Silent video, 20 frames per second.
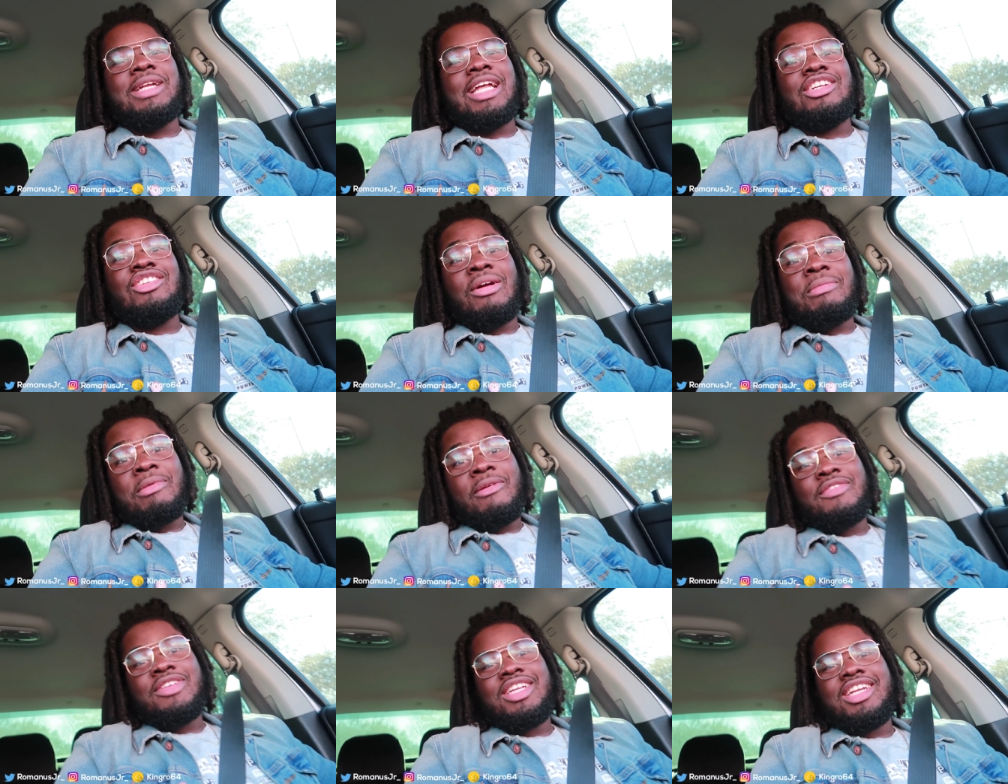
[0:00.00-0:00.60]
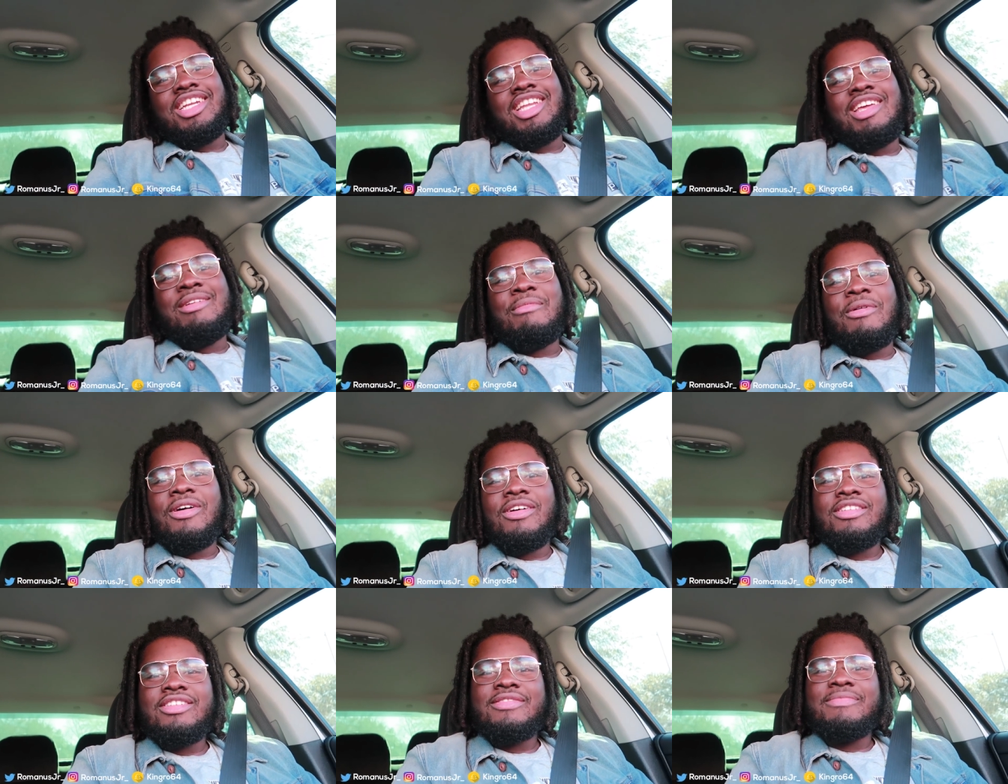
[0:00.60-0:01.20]
But I dropped off to the
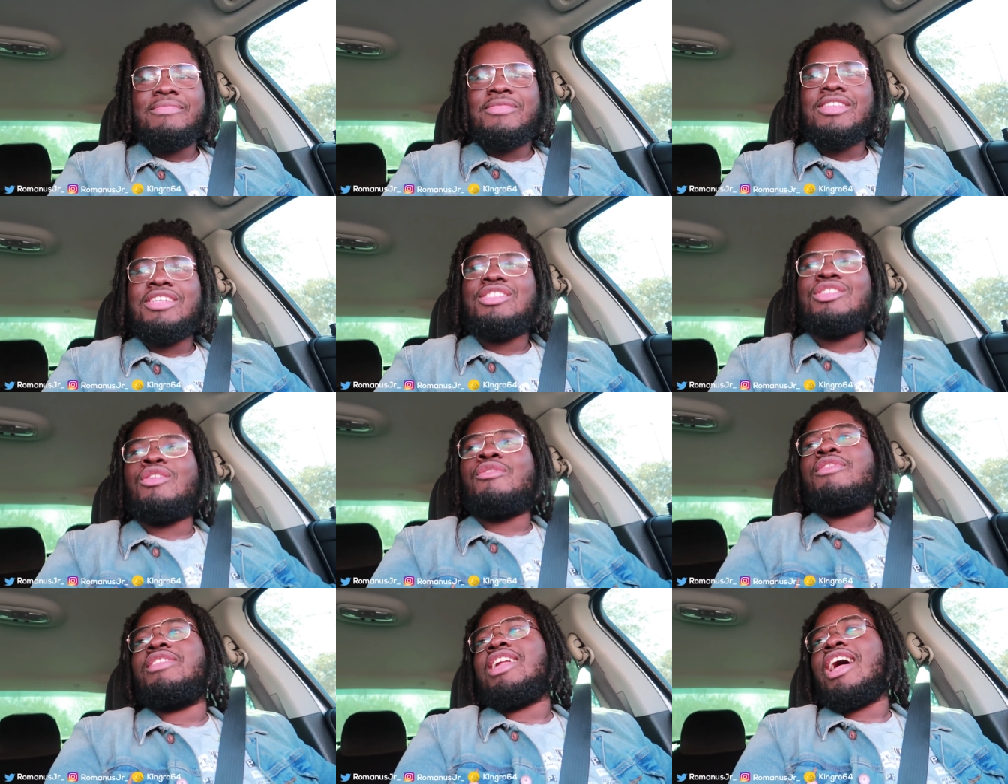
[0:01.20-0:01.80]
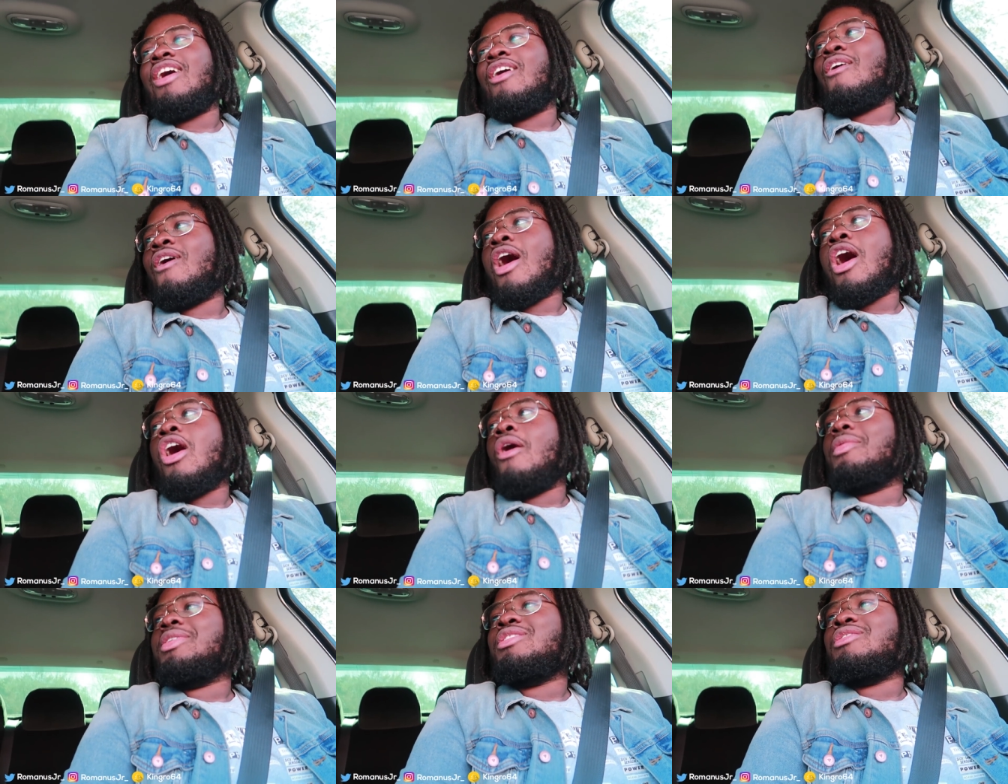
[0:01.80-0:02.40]
DMOS. So for now on,
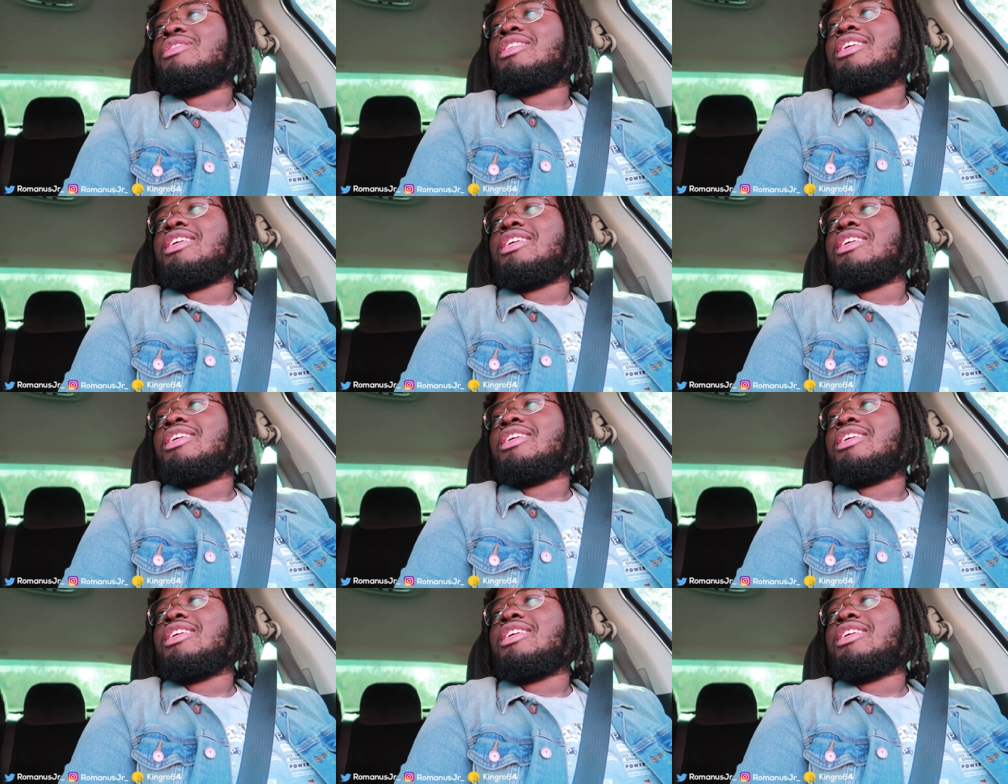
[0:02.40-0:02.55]
I always